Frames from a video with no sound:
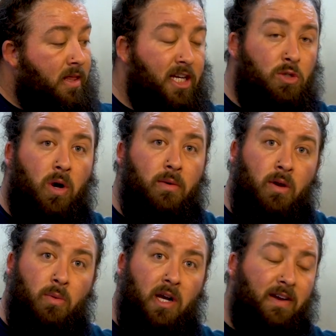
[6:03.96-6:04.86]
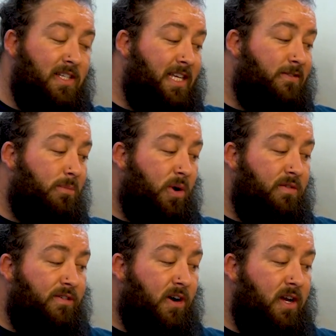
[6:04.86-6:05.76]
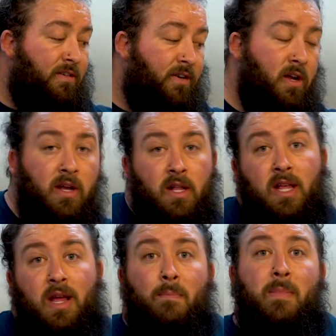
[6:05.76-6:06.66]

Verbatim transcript: This one, we're gonna give a 7.5.